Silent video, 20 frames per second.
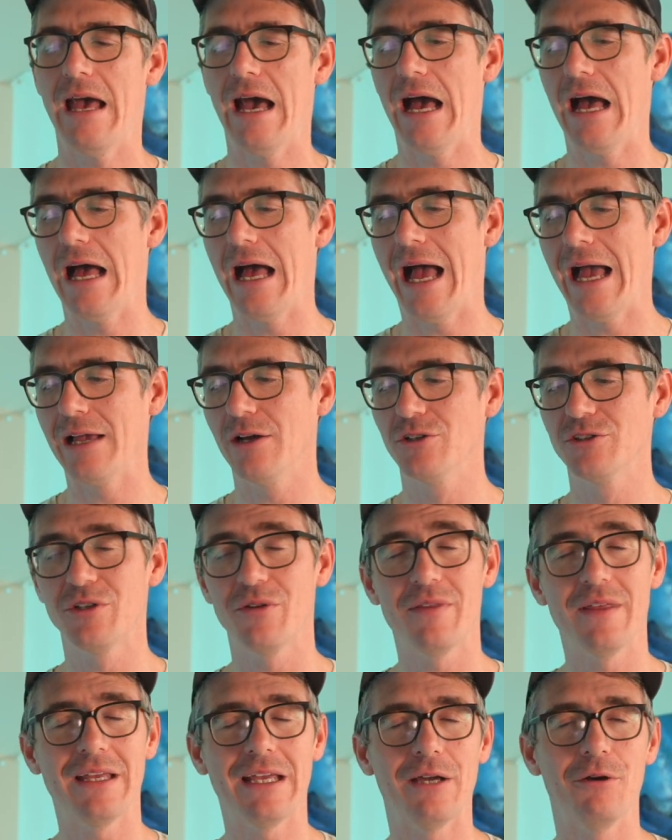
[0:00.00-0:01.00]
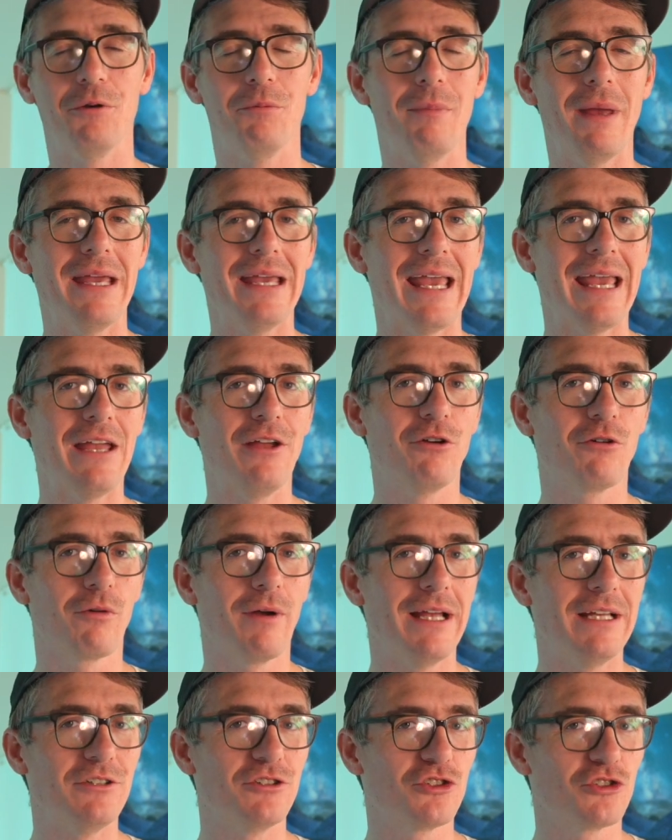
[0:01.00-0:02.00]
I also think it would make a
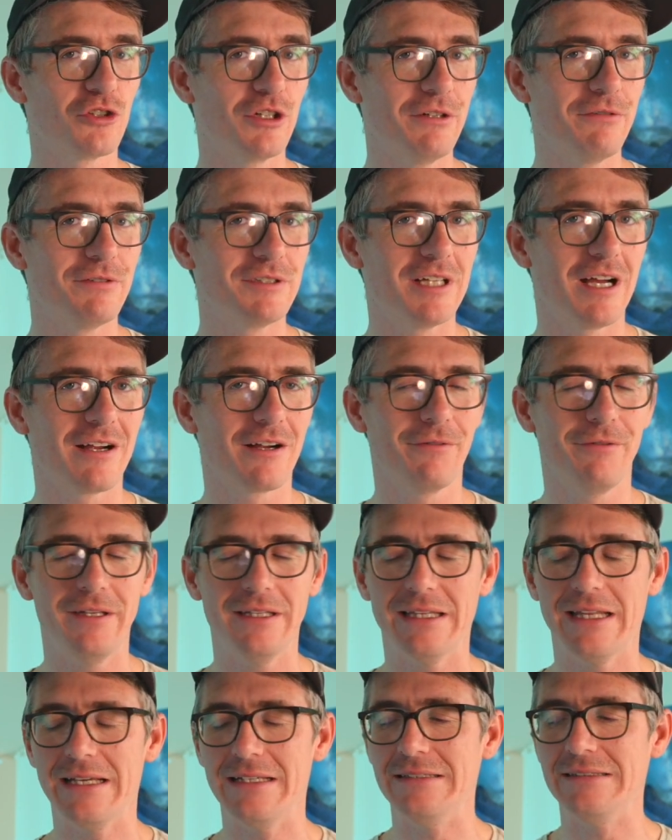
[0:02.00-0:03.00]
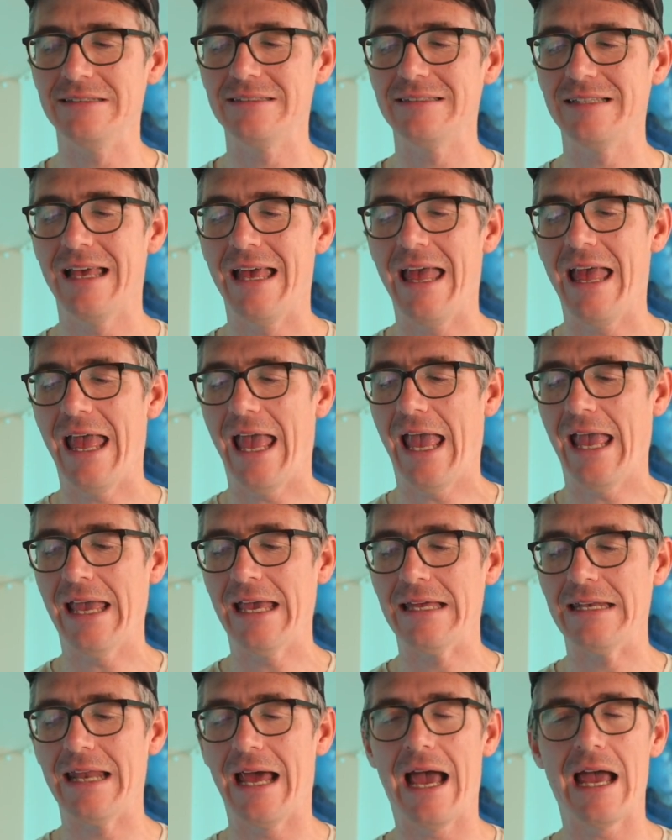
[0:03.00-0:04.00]
great street photography lens,
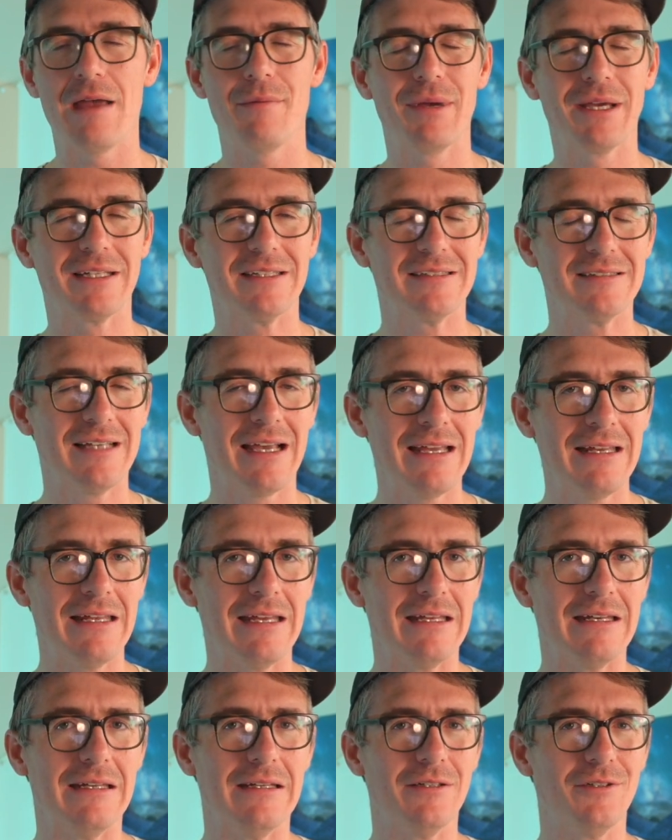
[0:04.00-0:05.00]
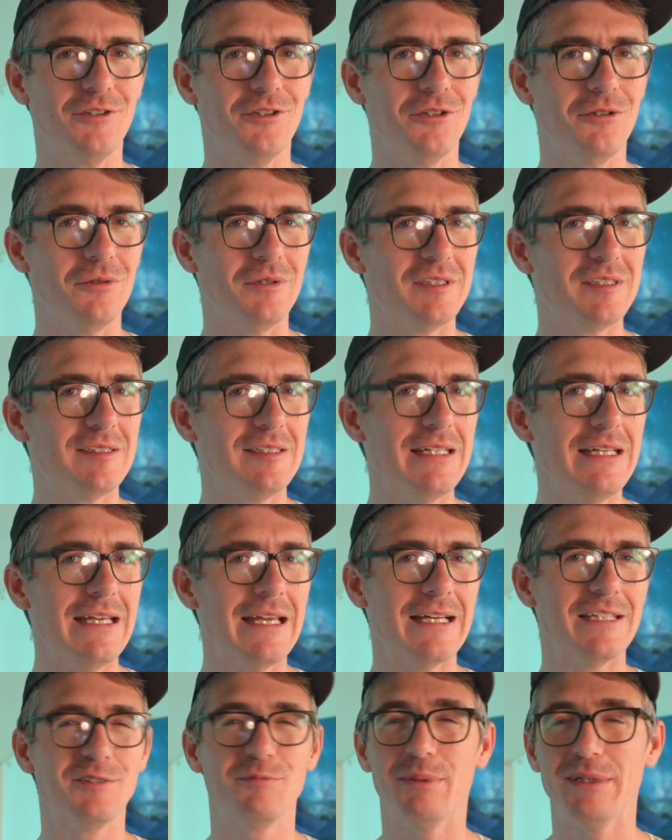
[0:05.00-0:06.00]
and I am excited to
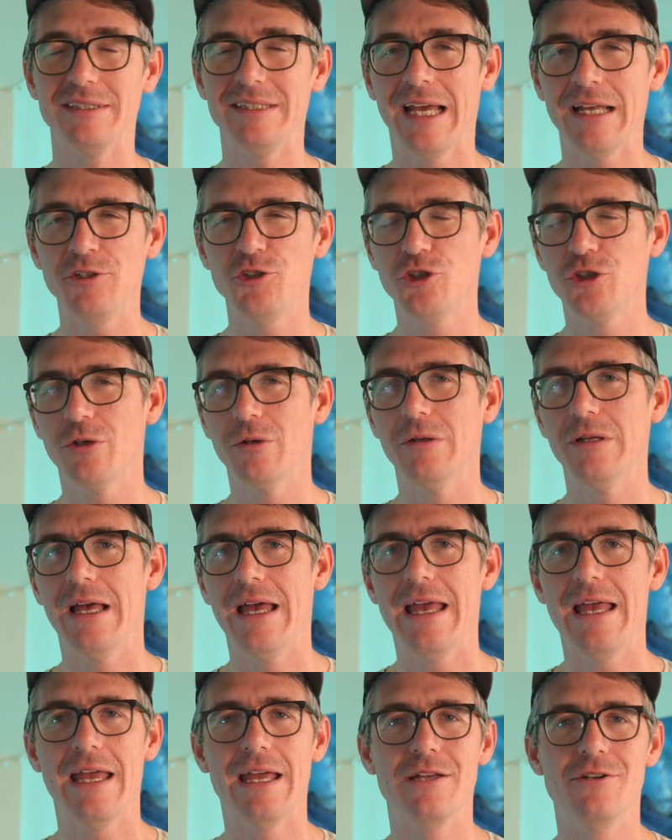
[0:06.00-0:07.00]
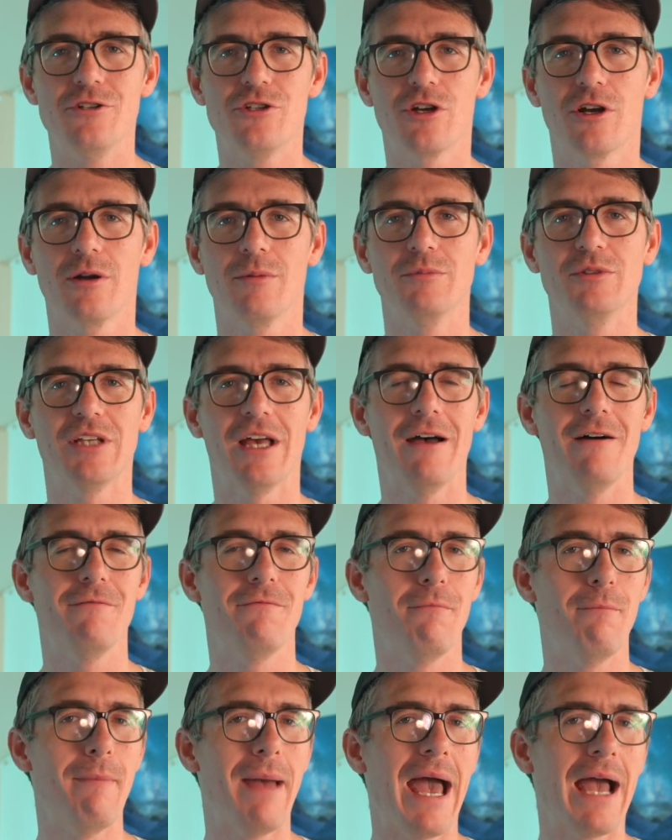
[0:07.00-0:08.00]
see its potential in terms
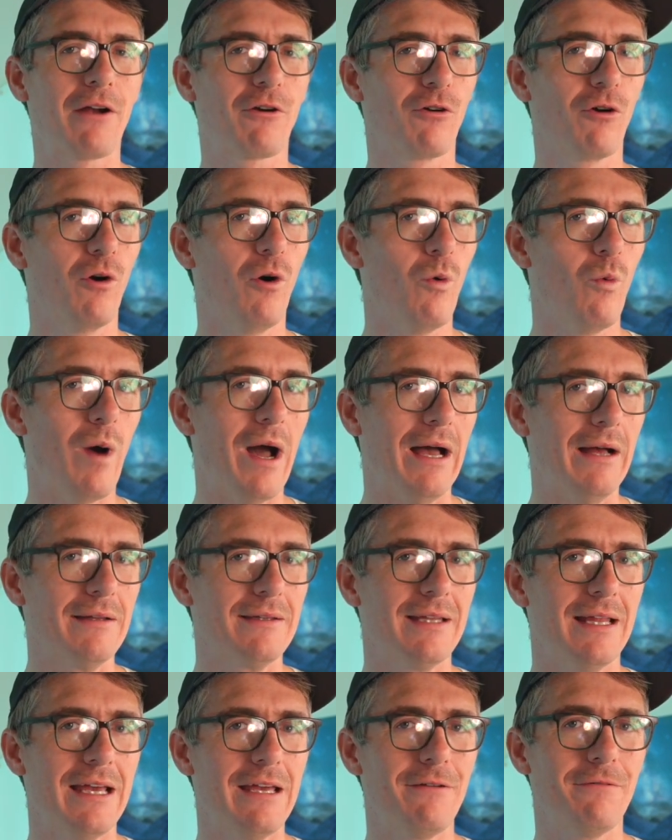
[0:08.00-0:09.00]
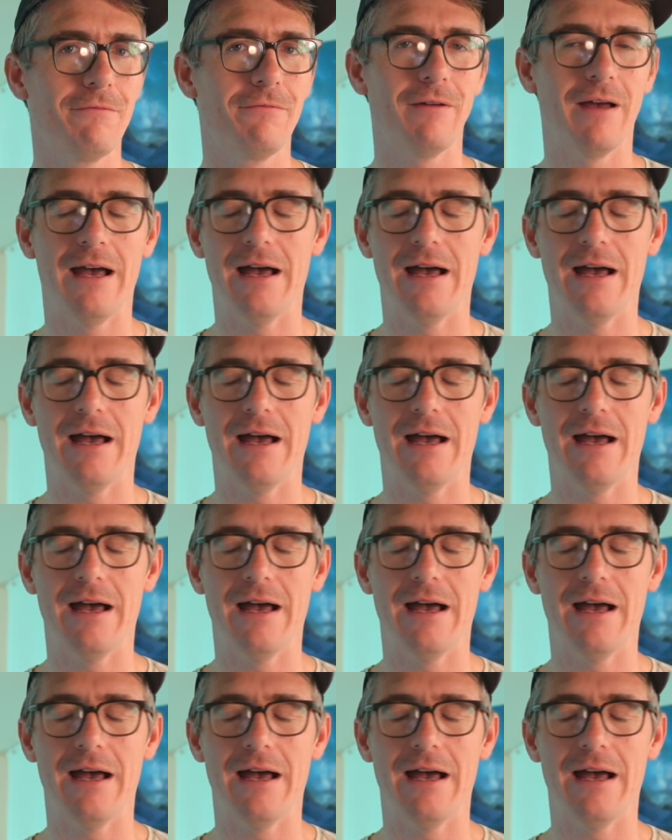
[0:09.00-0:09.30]
of macro wildlife.